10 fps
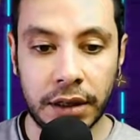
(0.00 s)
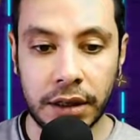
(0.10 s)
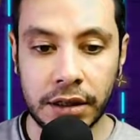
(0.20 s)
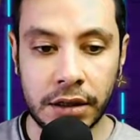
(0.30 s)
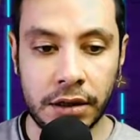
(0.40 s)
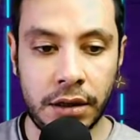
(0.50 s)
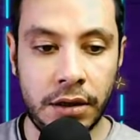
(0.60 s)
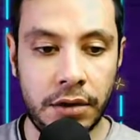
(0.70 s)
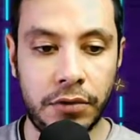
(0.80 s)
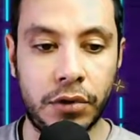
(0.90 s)
Let's,
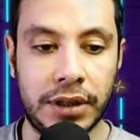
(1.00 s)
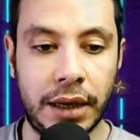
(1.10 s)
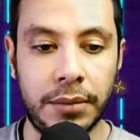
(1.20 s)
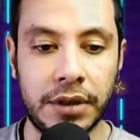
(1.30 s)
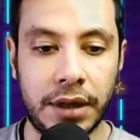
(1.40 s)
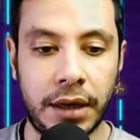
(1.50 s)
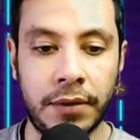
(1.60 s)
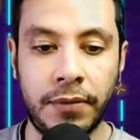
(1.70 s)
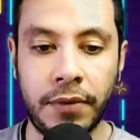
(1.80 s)
for example, say